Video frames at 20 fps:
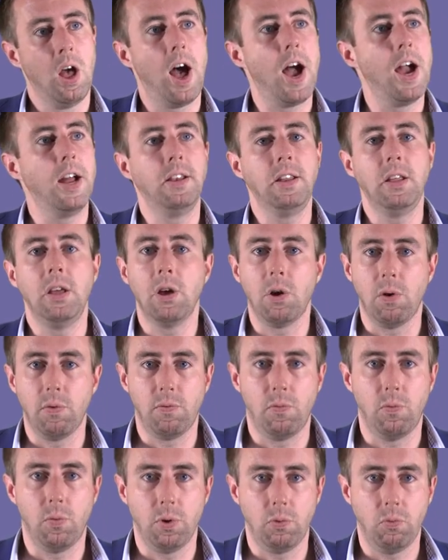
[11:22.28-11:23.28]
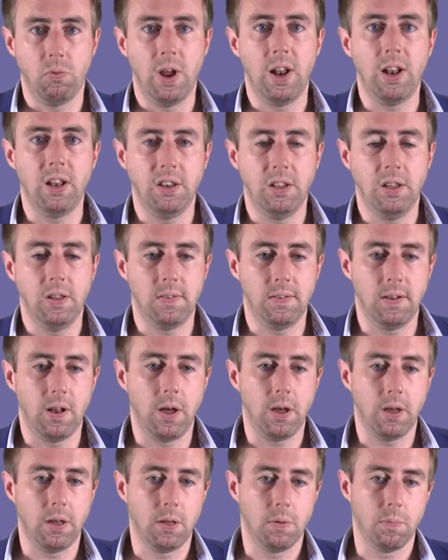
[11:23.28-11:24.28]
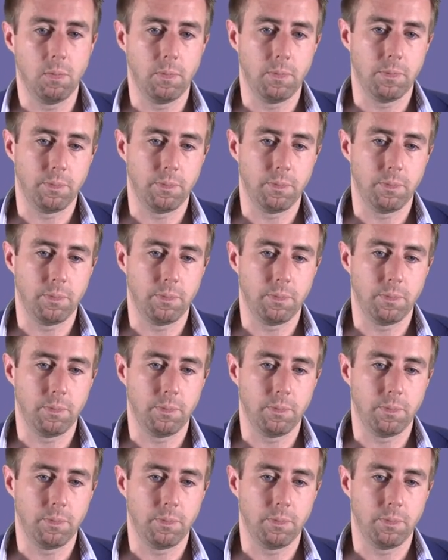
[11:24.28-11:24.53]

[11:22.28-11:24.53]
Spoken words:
idea of what reality is like.